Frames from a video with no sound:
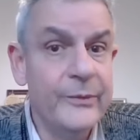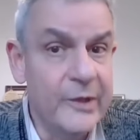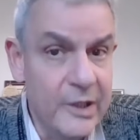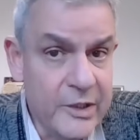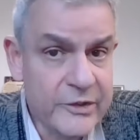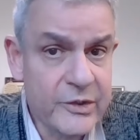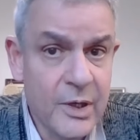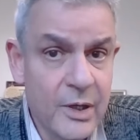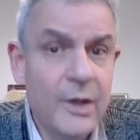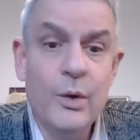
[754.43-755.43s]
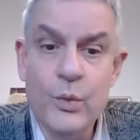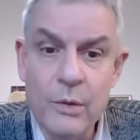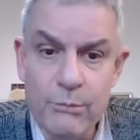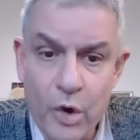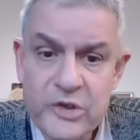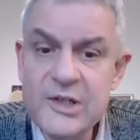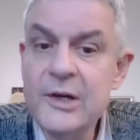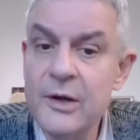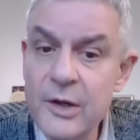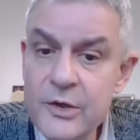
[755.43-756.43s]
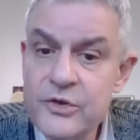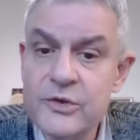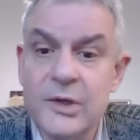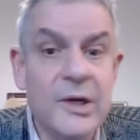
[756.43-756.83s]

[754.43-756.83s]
These were mostly urged